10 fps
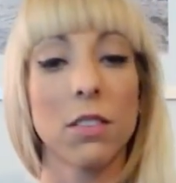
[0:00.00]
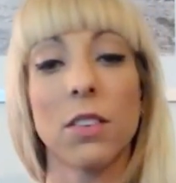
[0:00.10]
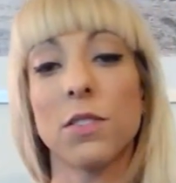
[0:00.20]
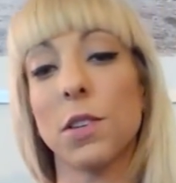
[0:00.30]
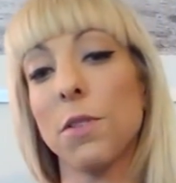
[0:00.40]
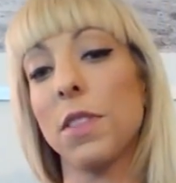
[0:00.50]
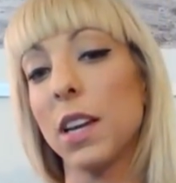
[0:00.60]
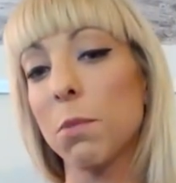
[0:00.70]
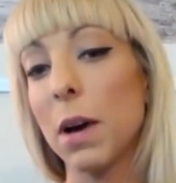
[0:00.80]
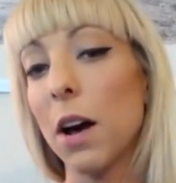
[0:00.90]
So
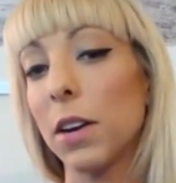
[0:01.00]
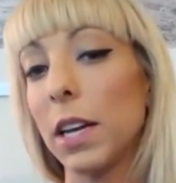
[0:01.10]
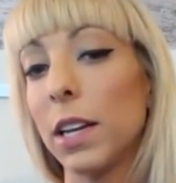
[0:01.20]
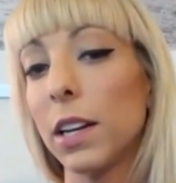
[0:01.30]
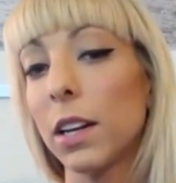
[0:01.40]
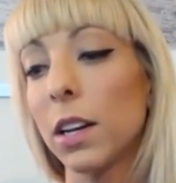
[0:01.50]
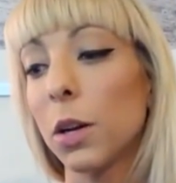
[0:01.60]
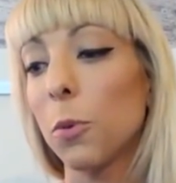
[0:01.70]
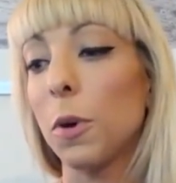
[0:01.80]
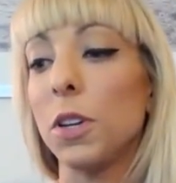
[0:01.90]
think about it
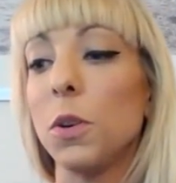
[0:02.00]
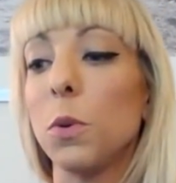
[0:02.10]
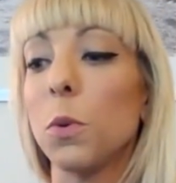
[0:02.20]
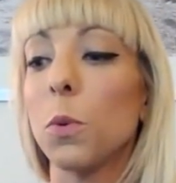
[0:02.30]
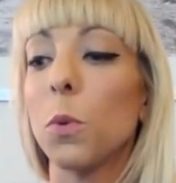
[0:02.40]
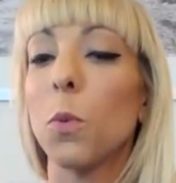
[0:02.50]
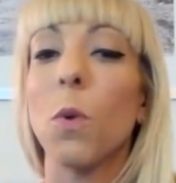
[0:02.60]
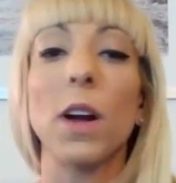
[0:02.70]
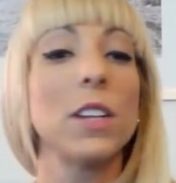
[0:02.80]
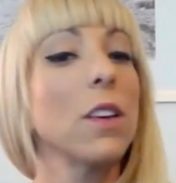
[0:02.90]
when you
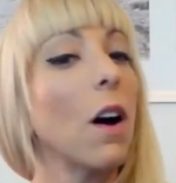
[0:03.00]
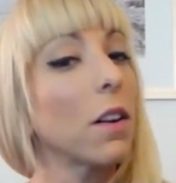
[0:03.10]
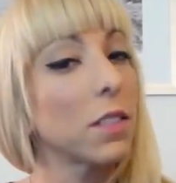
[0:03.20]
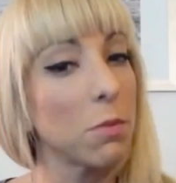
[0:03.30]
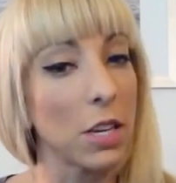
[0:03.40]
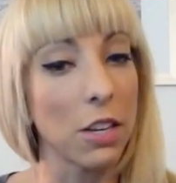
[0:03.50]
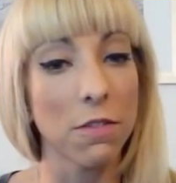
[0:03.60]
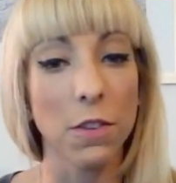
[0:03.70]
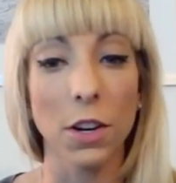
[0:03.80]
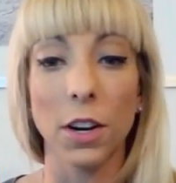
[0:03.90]
want to talk to me
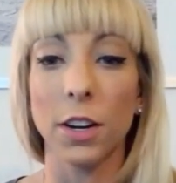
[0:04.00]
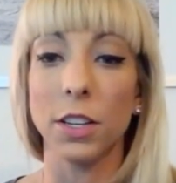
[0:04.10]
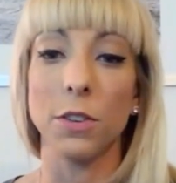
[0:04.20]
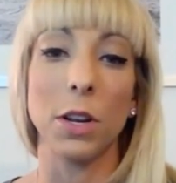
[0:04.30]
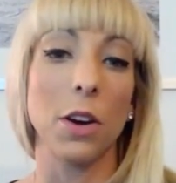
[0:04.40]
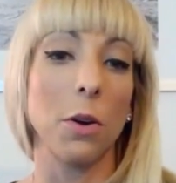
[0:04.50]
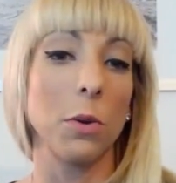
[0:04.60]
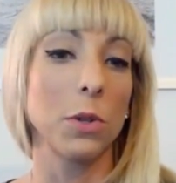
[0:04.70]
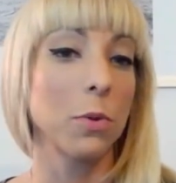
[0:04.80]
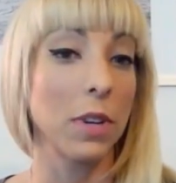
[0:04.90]
for,
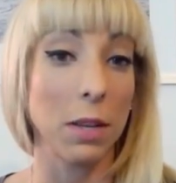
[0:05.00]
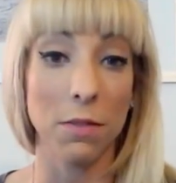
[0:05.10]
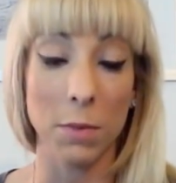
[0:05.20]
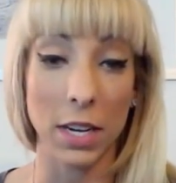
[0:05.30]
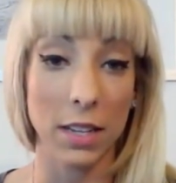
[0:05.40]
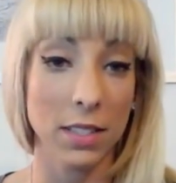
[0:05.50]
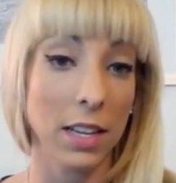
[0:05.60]
20 minutes.